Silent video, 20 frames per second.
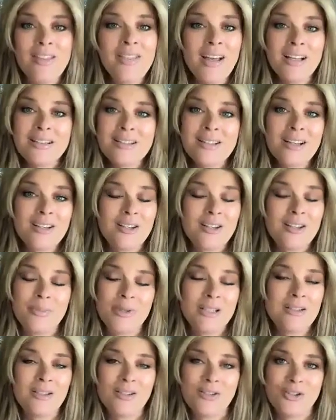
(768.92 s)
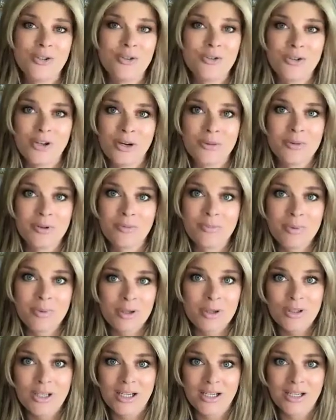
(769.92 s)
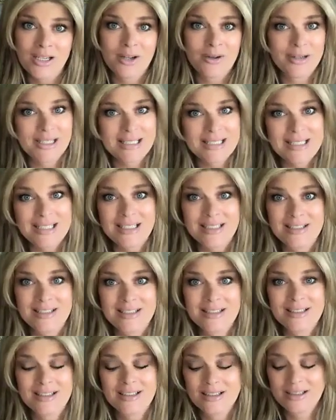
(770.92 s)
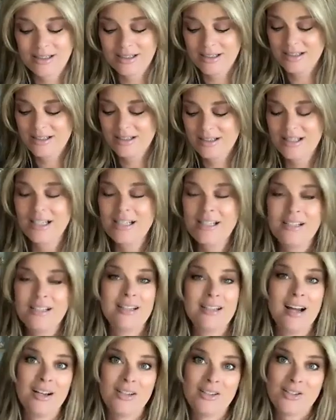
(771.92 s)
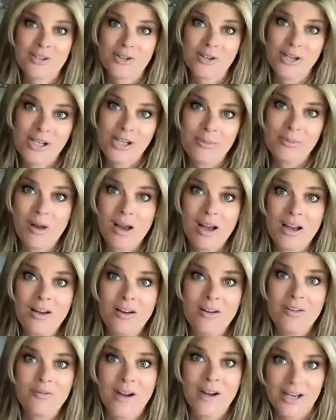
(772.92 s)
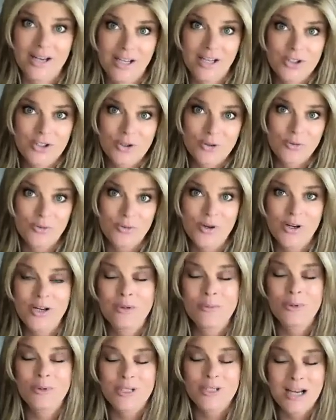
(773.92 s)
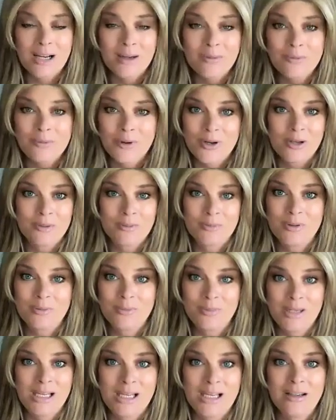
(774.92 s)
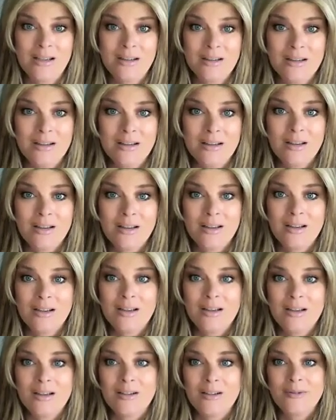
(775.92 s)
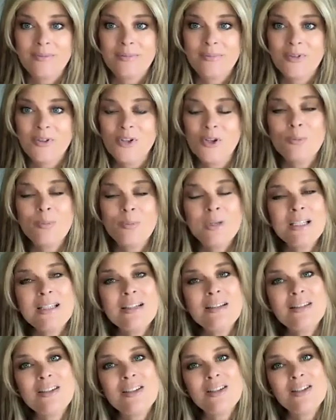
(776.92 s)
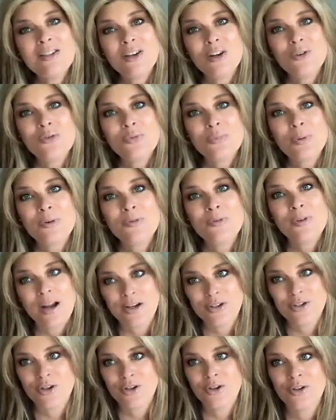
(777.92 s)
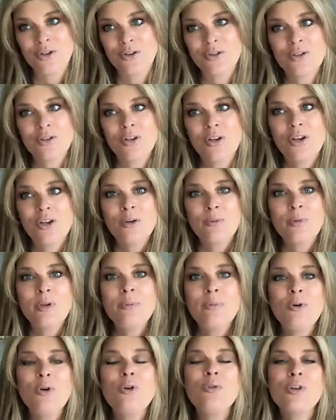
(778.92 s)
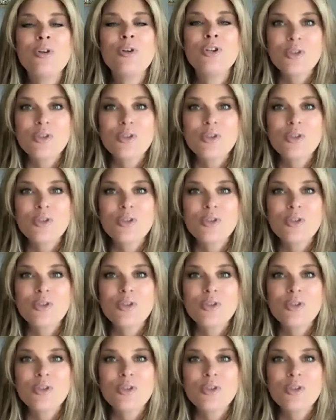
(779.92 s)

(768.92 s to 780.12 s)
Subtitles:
And that's not the business you dreamed of building, now is it? That does not scream financial freedom or time freedom to me. Your business deserves professionals, people who